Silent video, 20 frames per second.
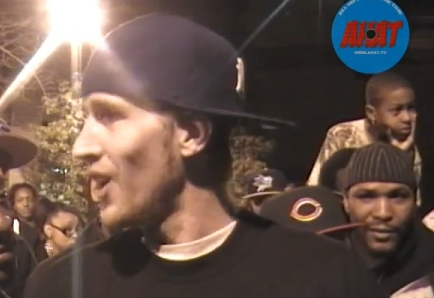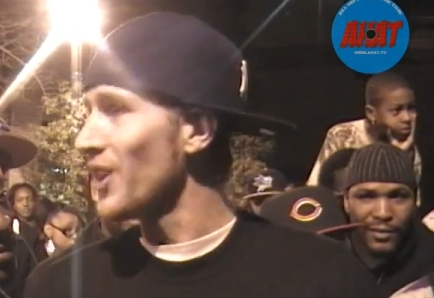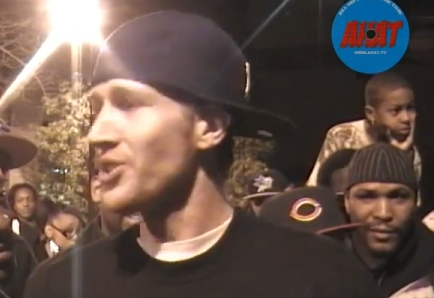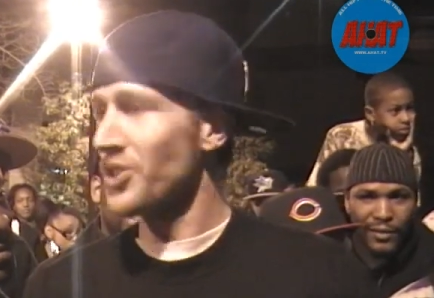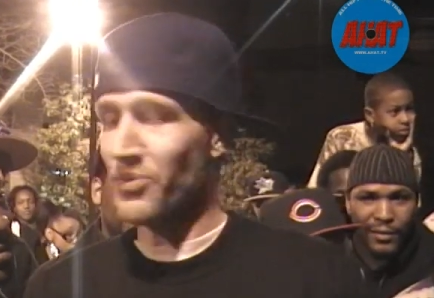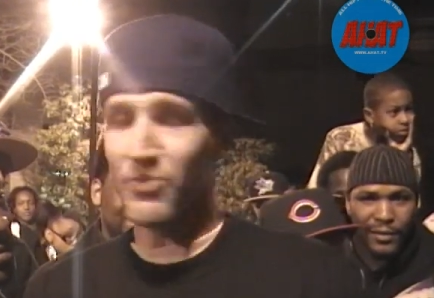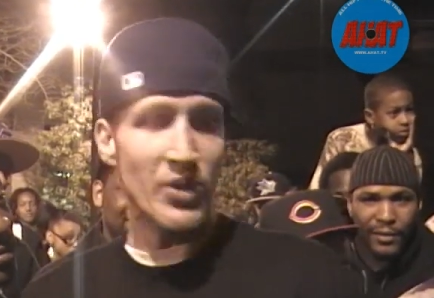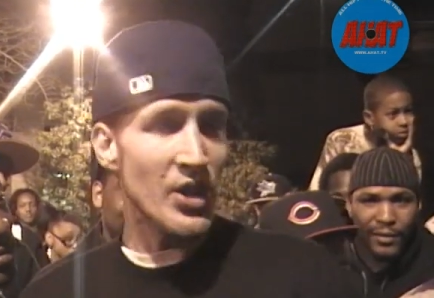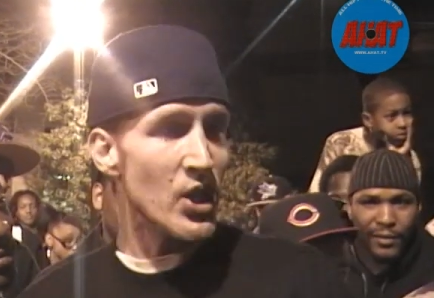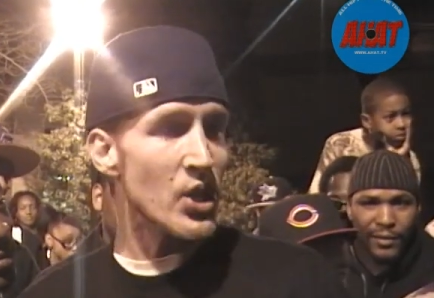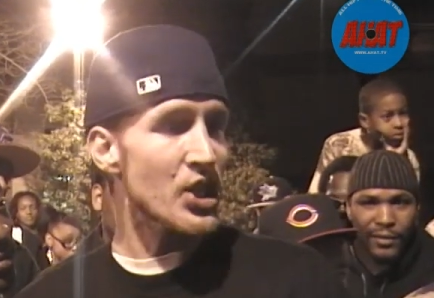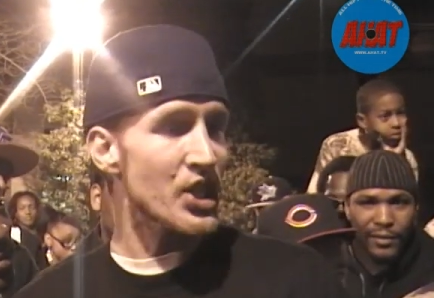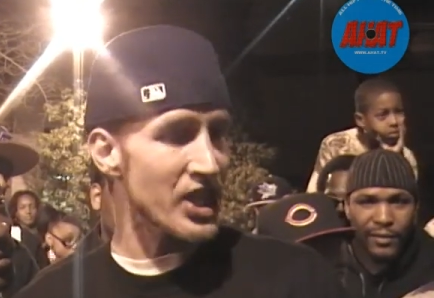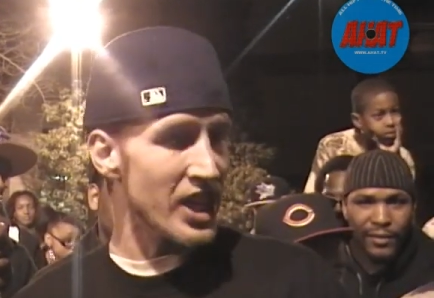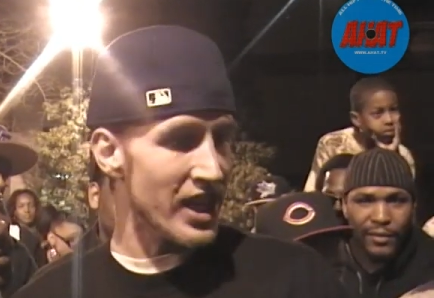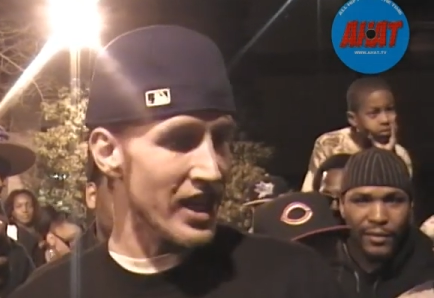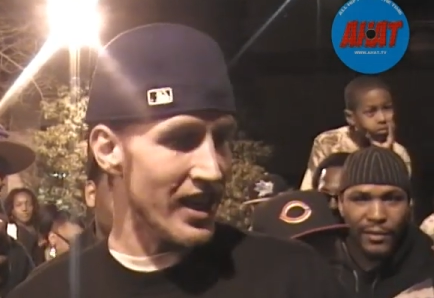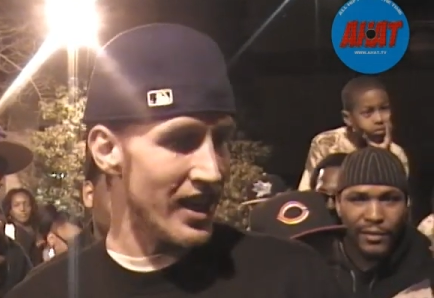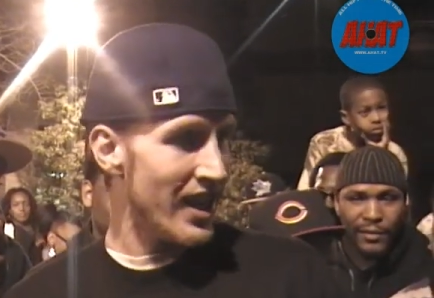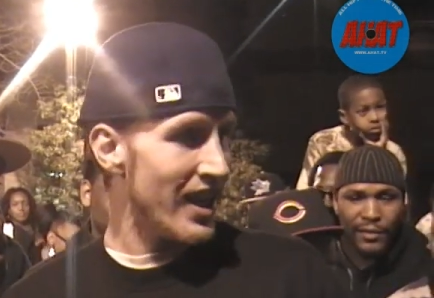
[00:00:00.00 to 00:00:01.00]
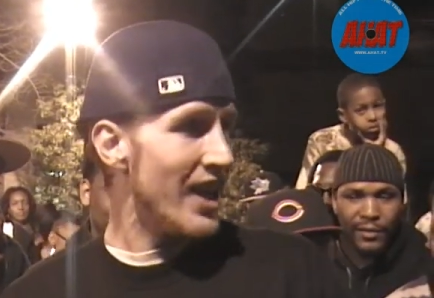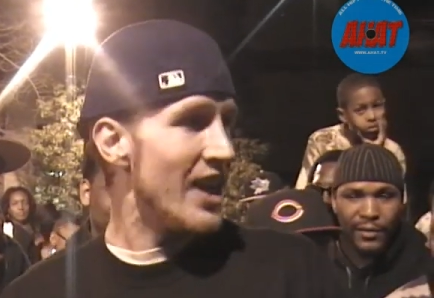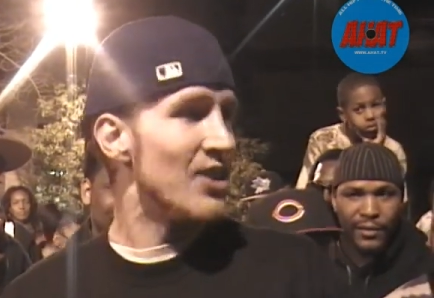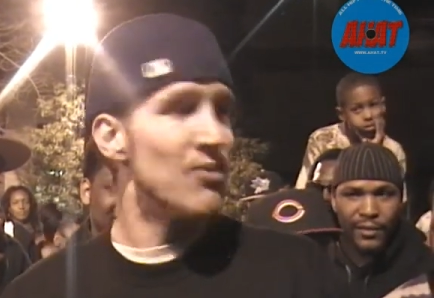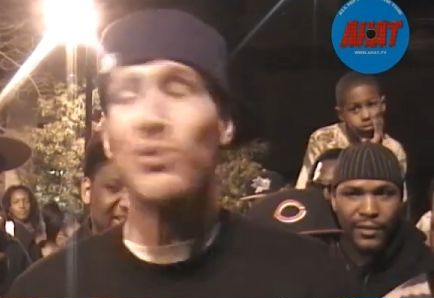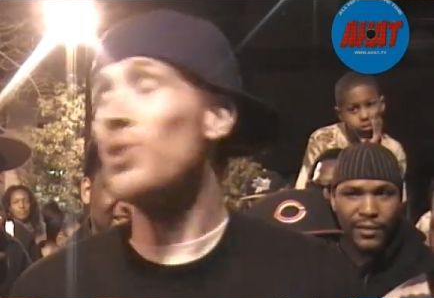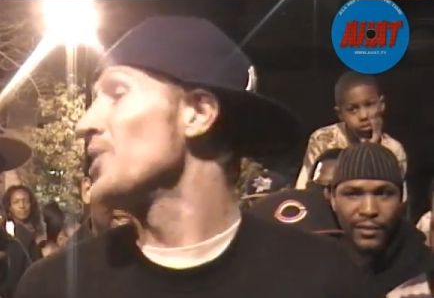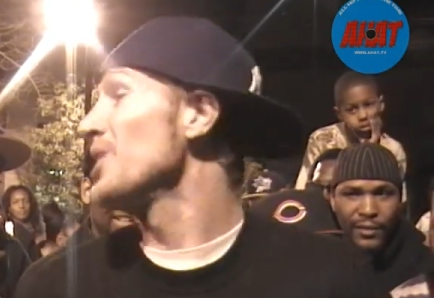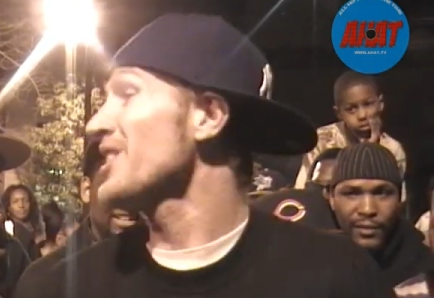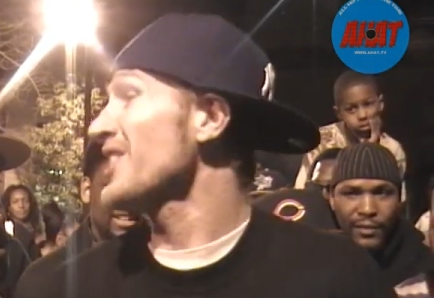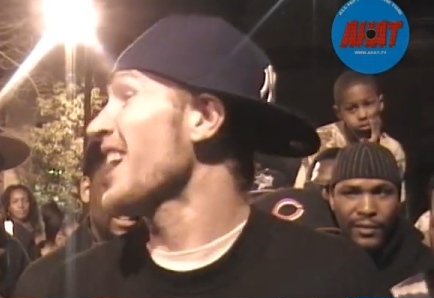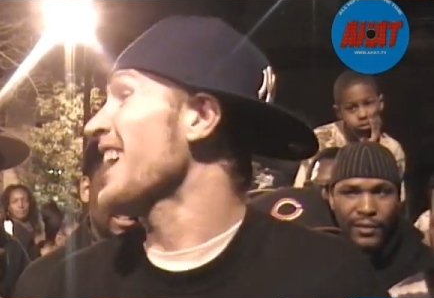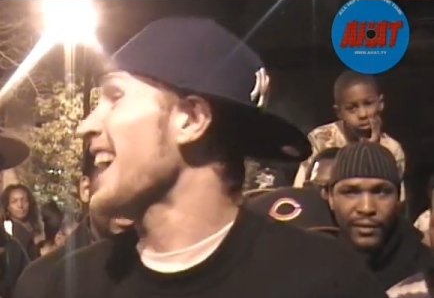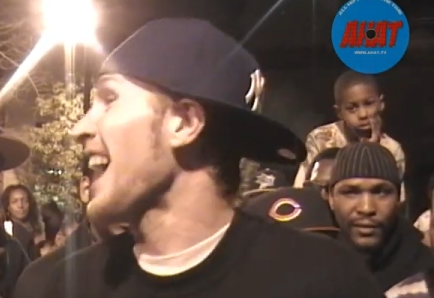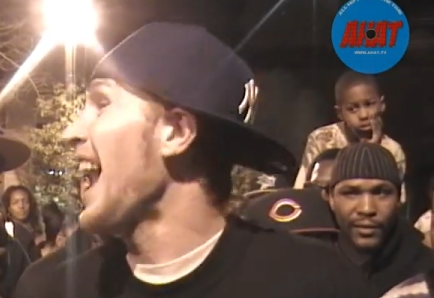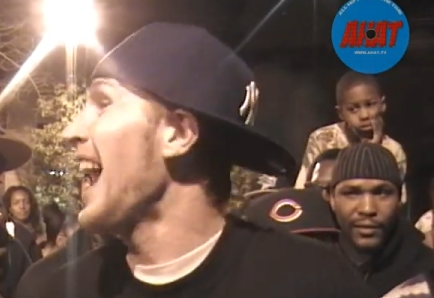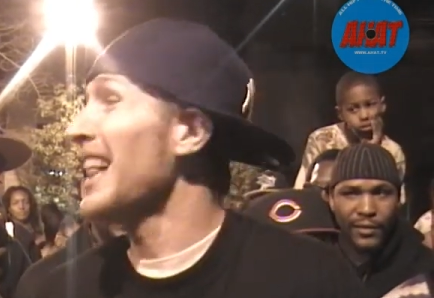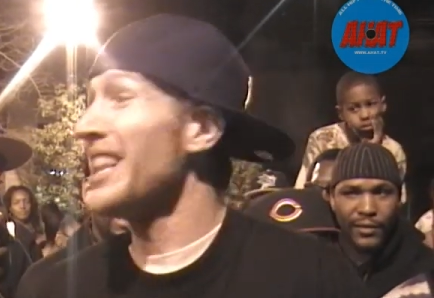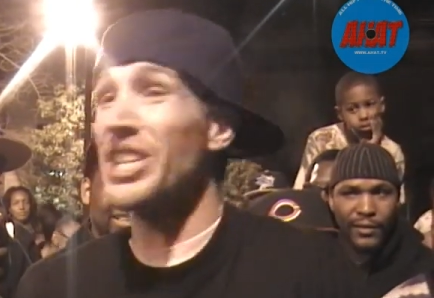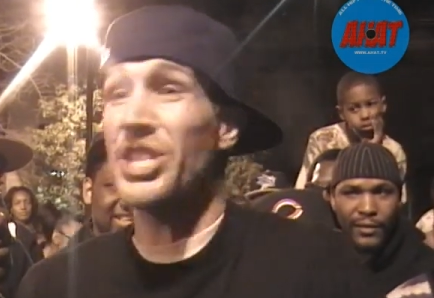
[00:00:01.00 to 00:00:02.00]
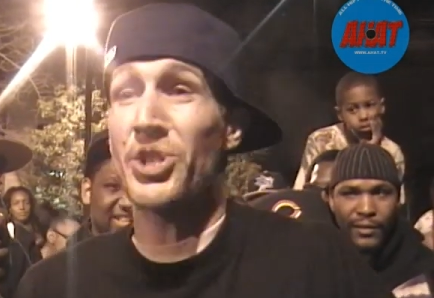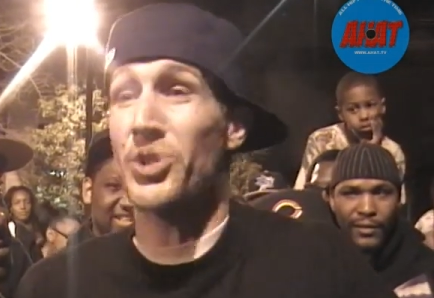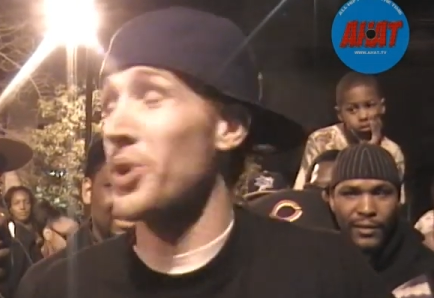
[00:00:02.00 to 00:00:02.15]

Speaker 1: on some real shit, will look like Alex